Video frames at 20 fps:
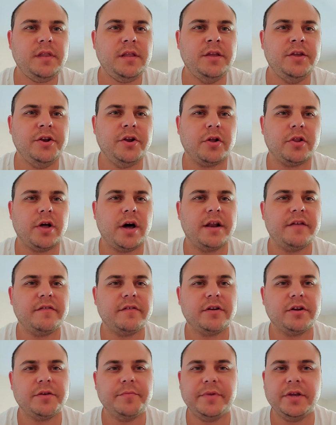You know, a lot
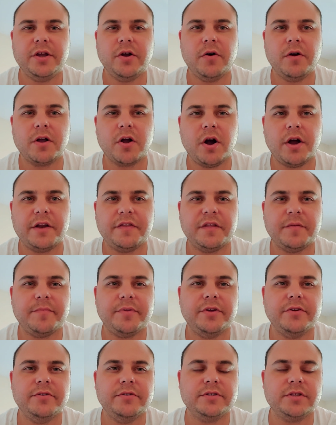of could be going on in the
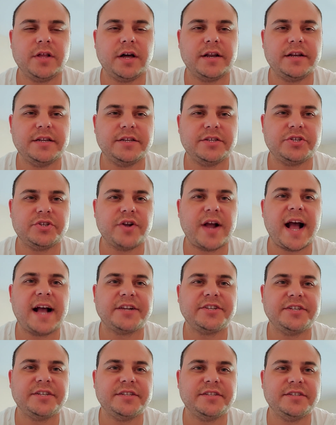pews, a lot of
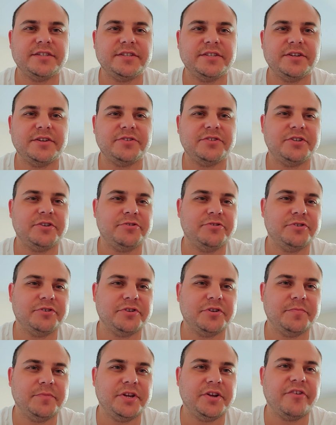distractions. You know, children
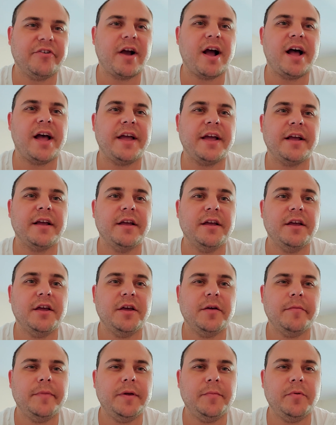could be crying,
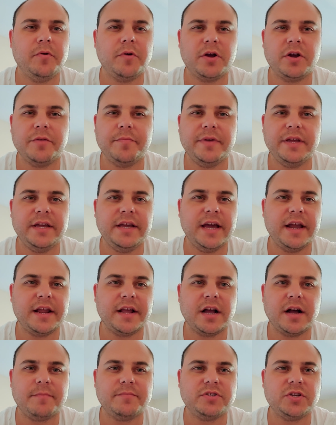people could be
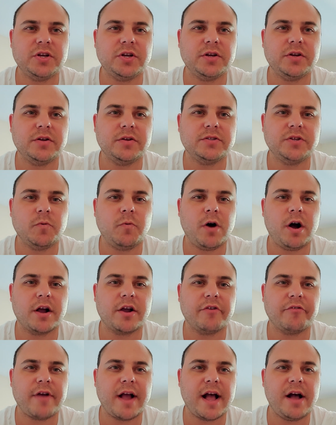getting up to
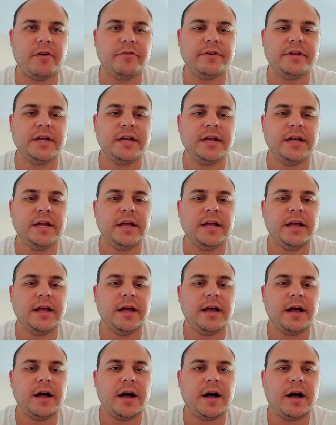walk around,
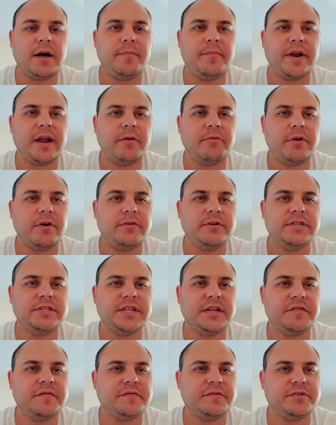but I would always
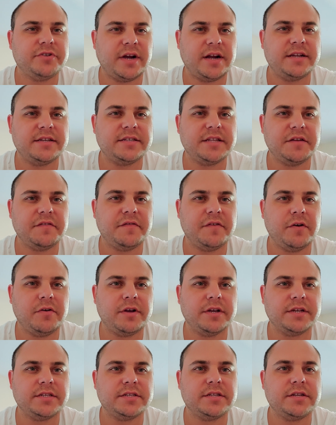try to stay
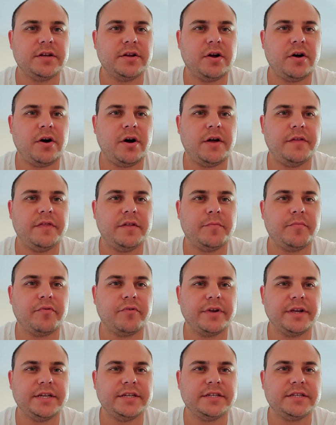focused on the
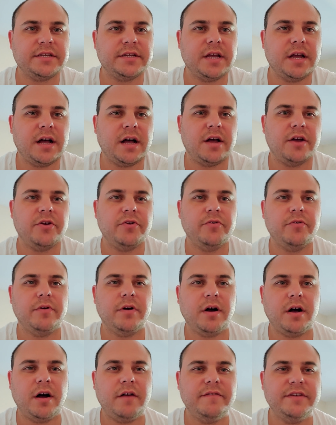priest,
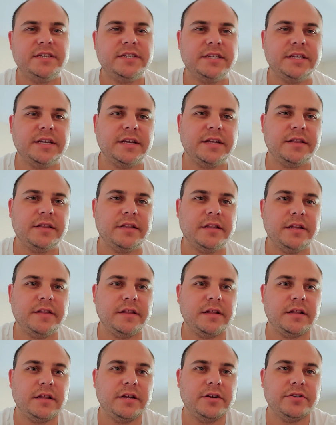who obviously in
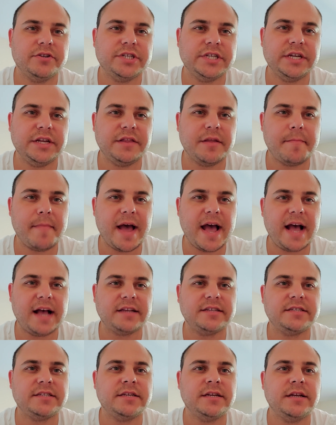the liturgy, in the
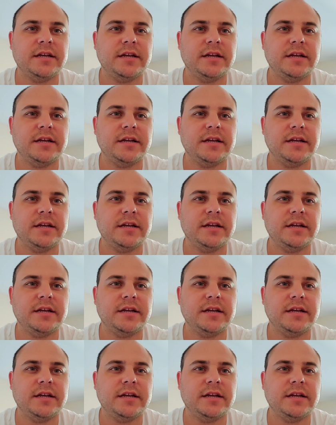mass,